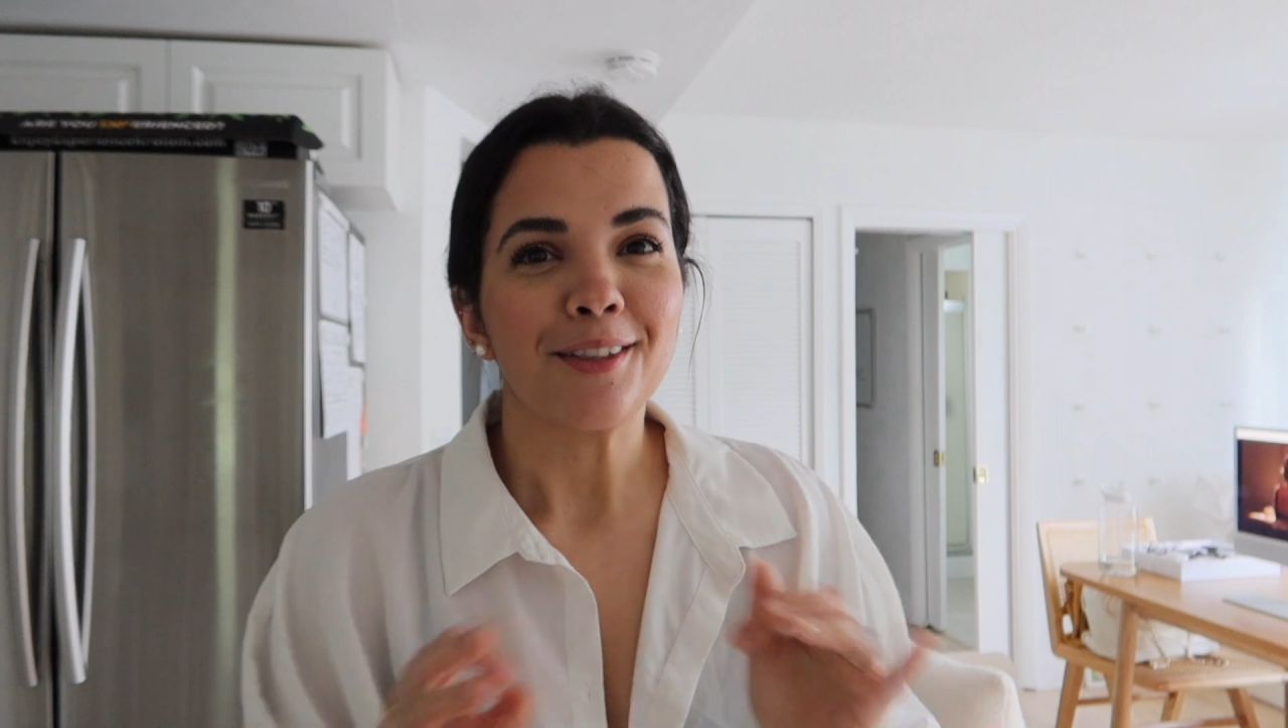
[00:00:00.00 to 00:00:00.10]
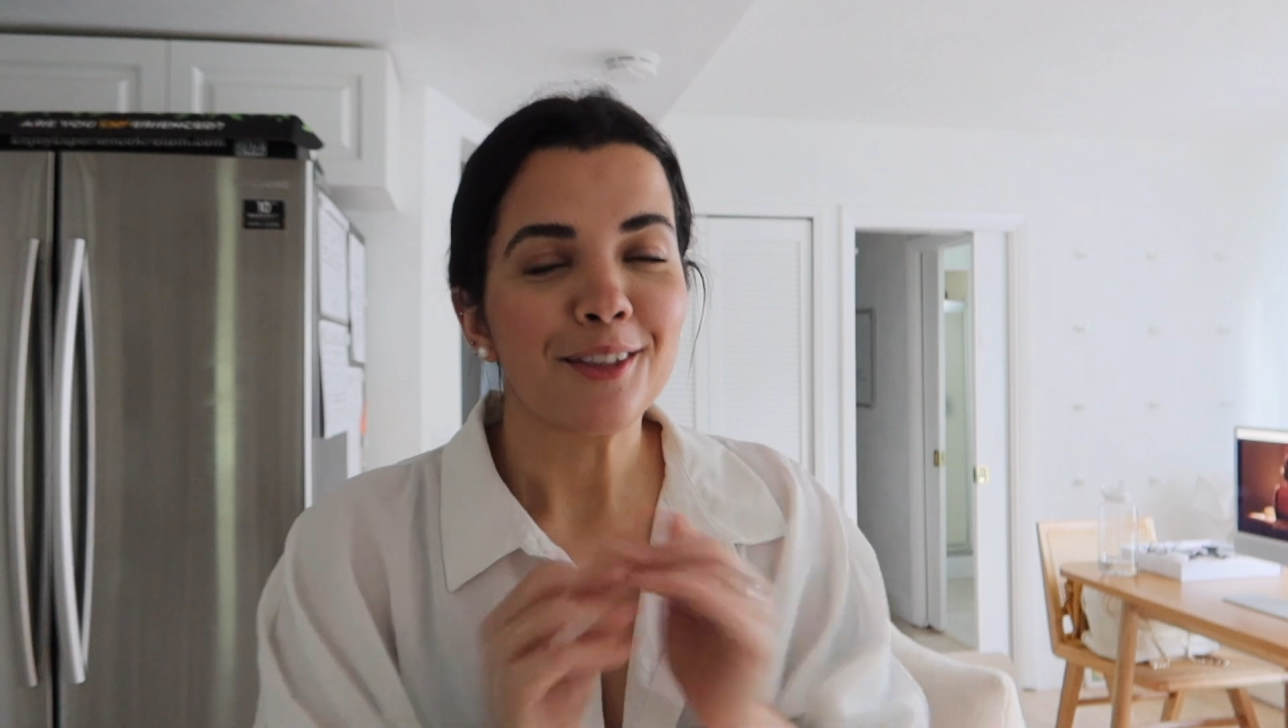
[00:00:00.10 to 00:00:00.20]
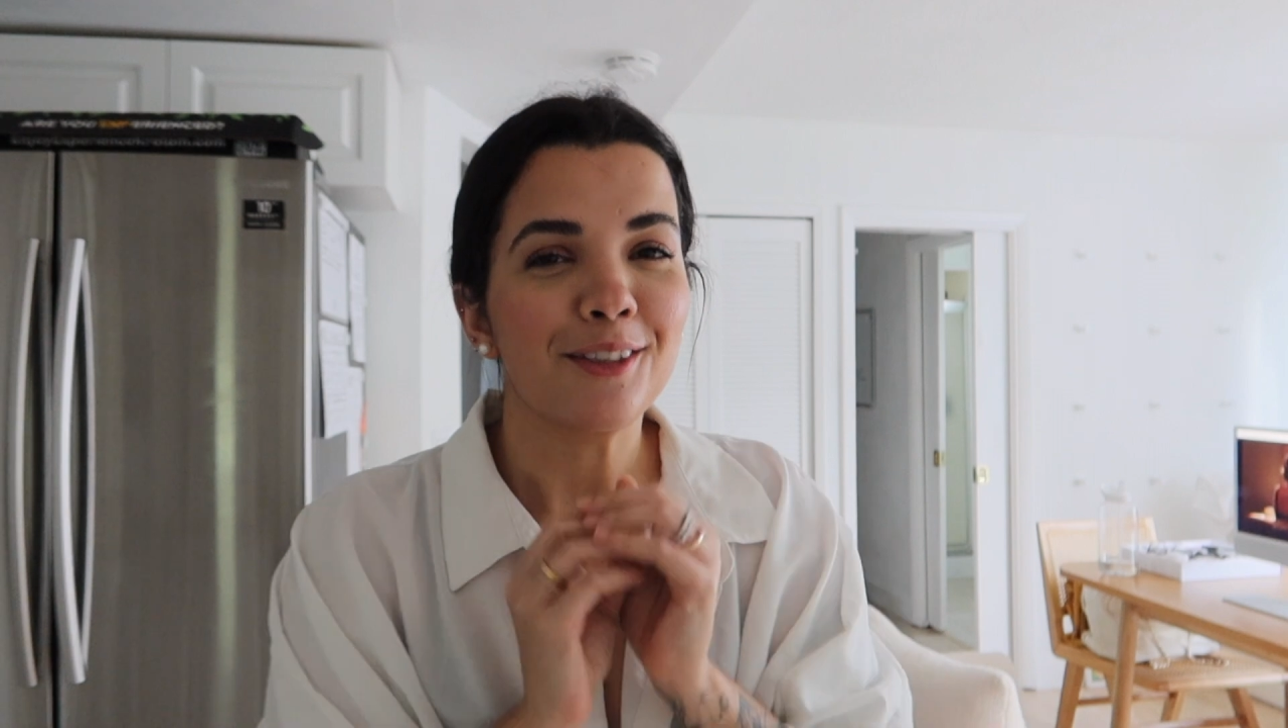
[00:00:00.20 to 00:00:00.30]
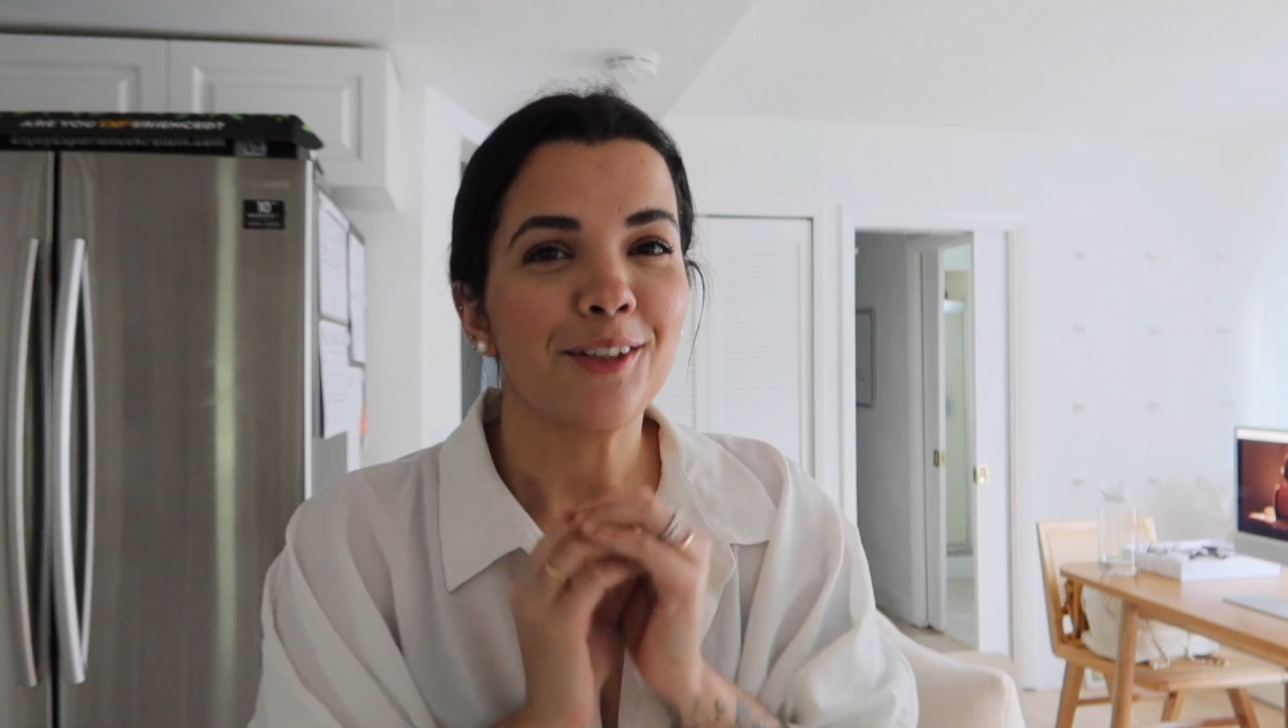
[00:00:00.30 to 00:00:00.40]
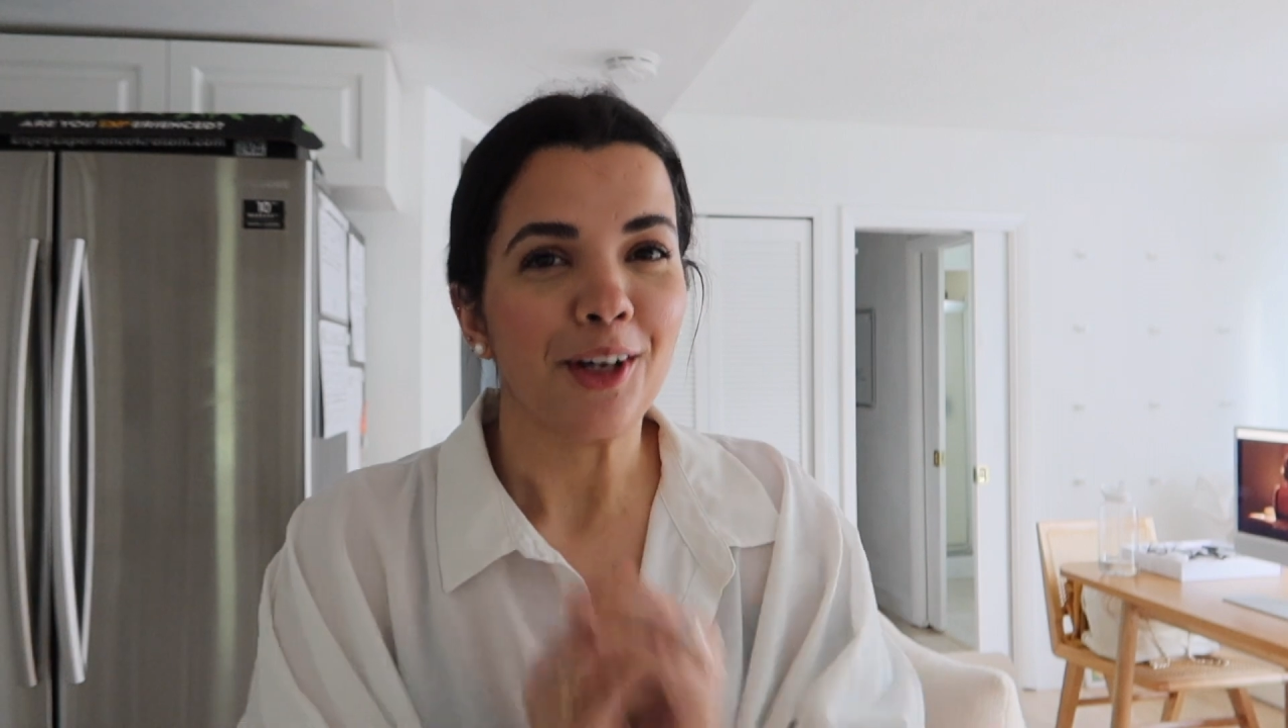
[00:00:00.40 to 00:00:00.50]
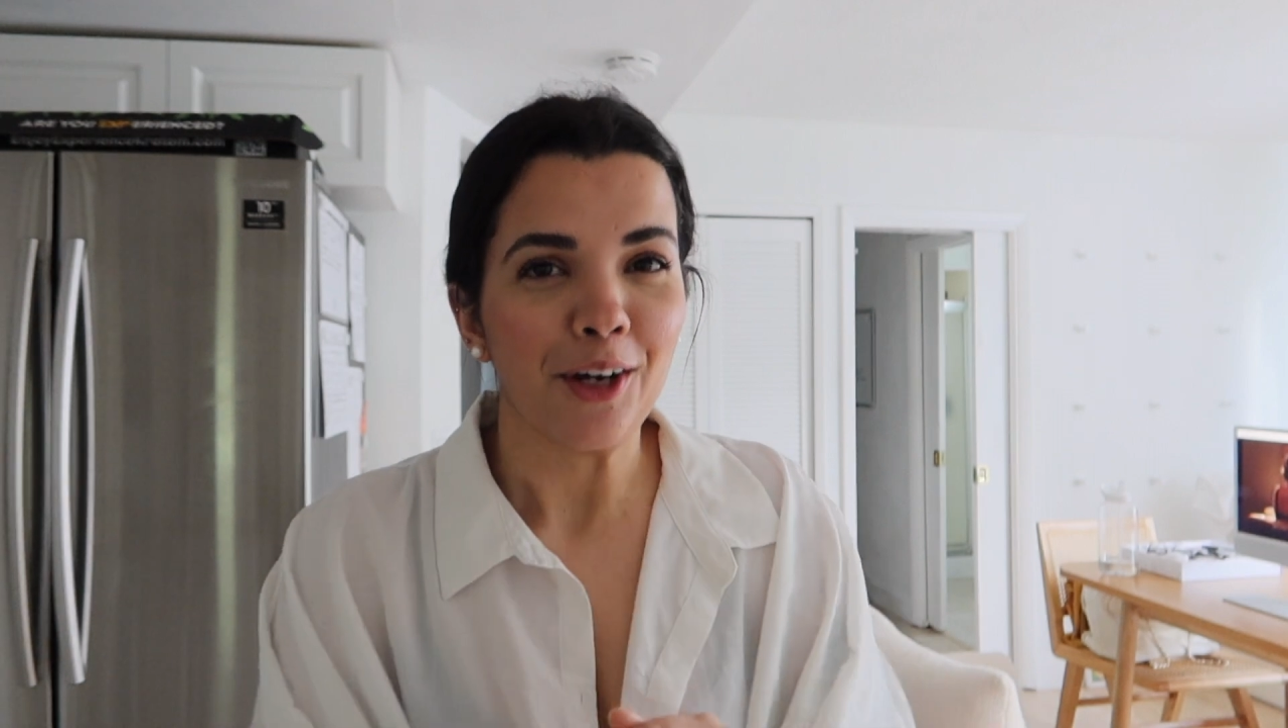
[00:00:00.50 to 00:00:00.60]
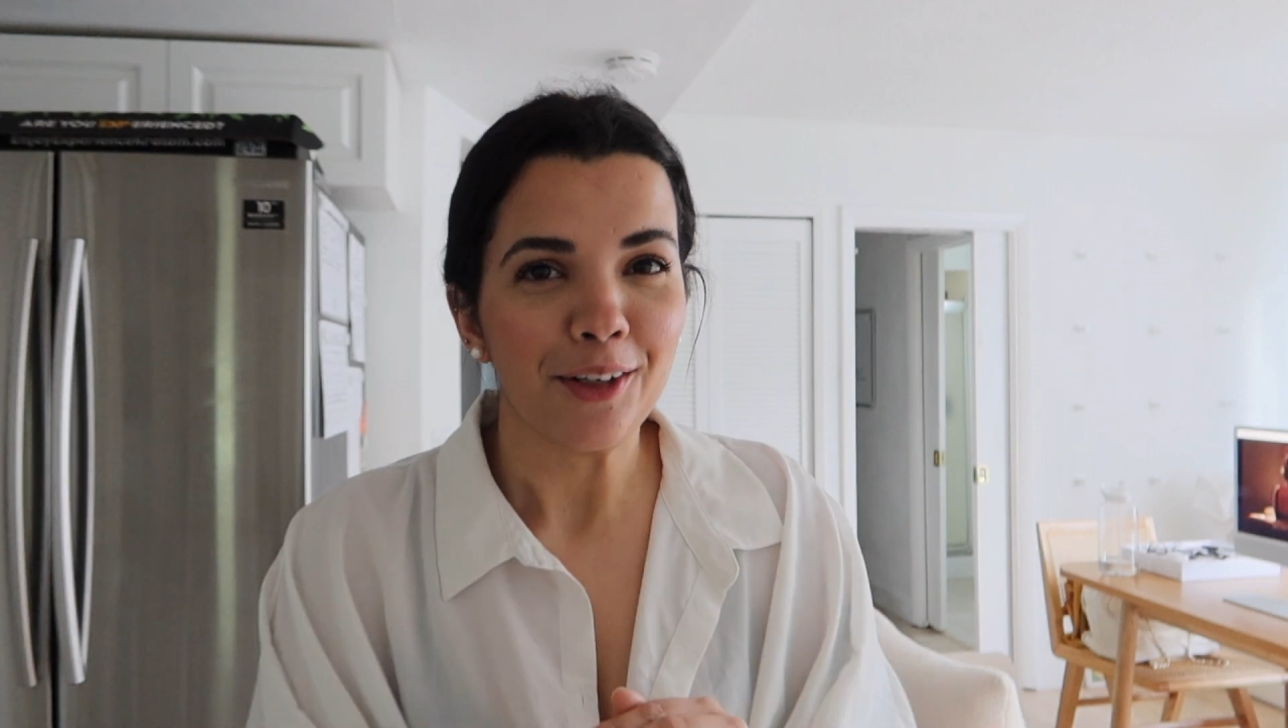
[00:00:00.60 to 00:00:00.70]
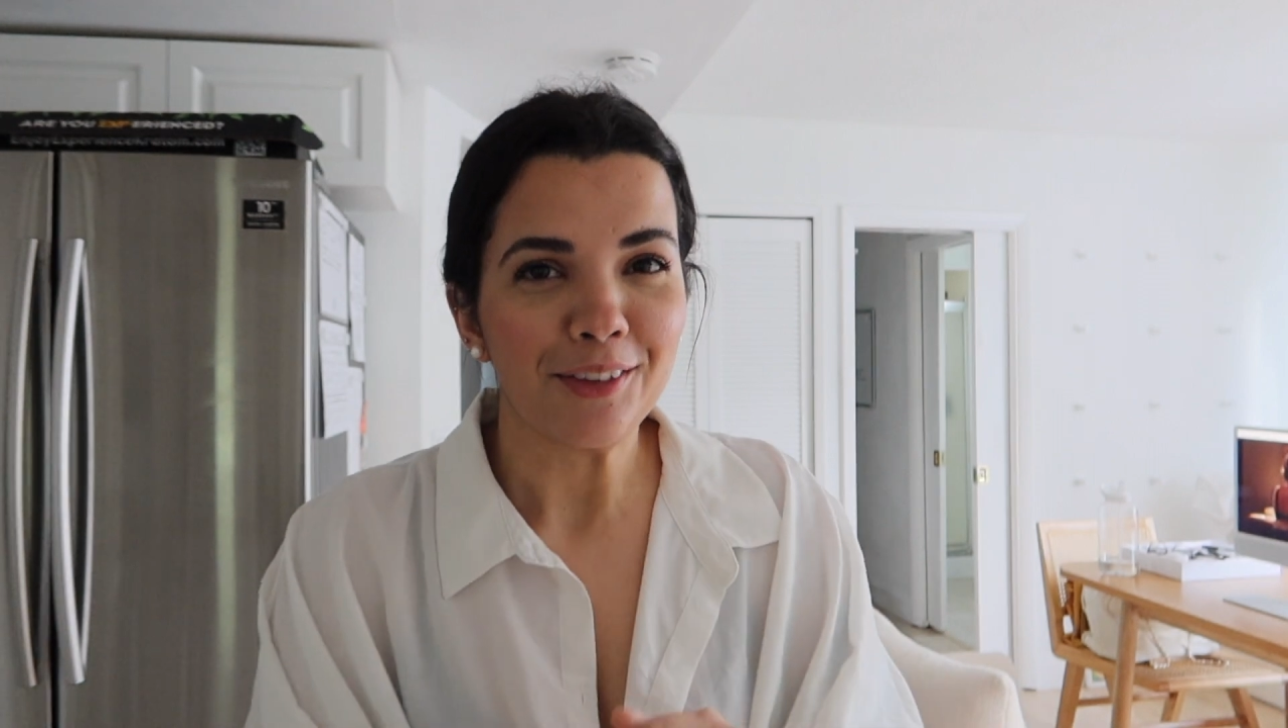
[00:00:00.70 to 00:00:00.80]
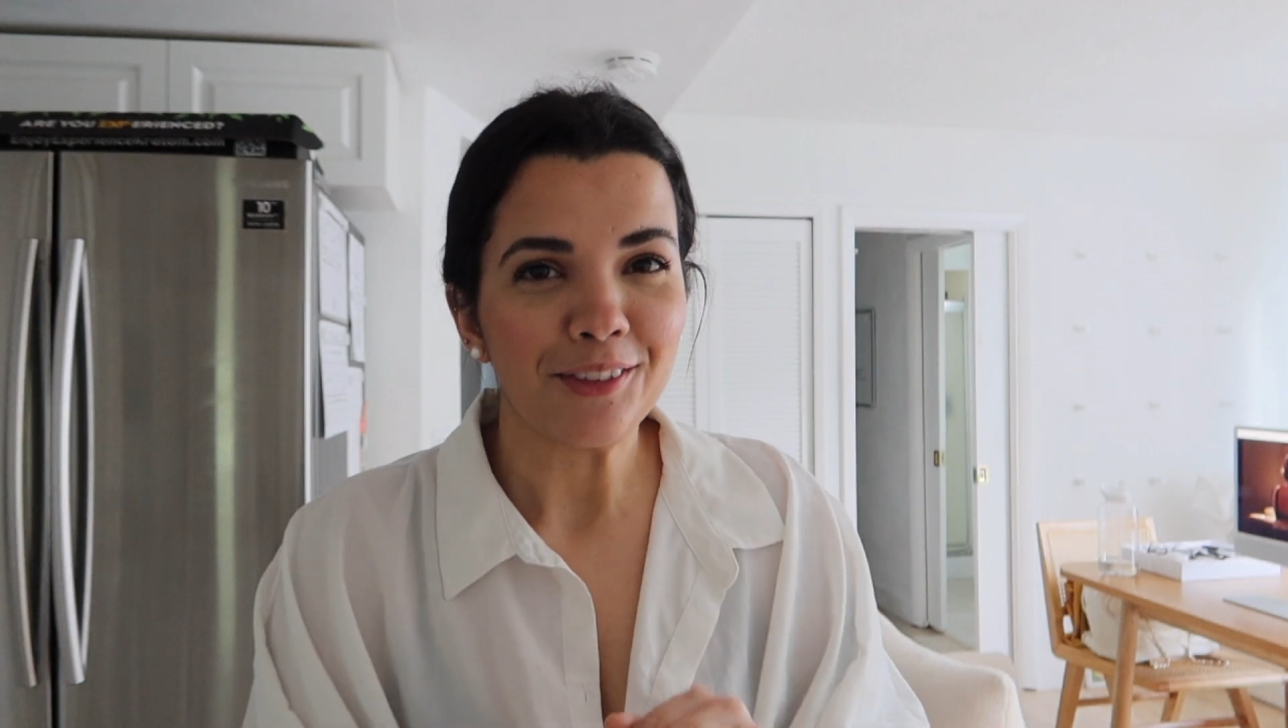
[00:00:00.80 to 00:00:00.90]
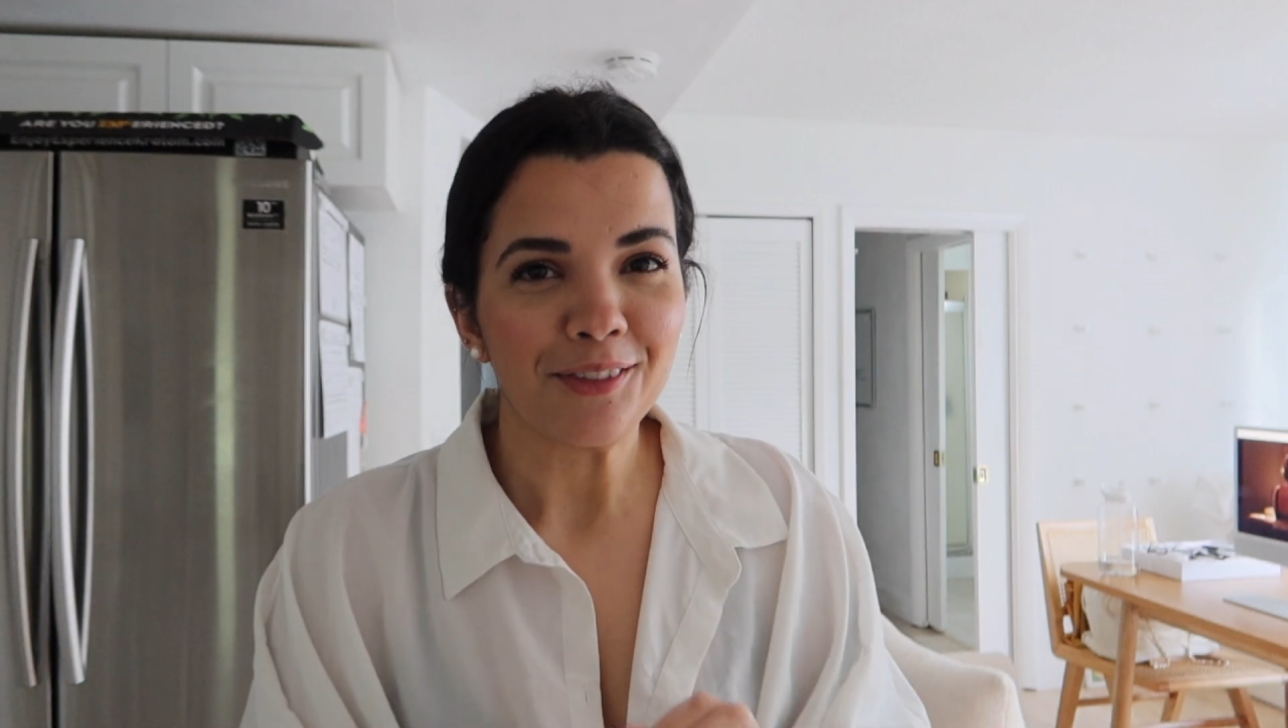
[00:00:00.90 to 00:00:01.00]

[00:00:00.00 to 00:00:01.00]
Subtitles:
skirt,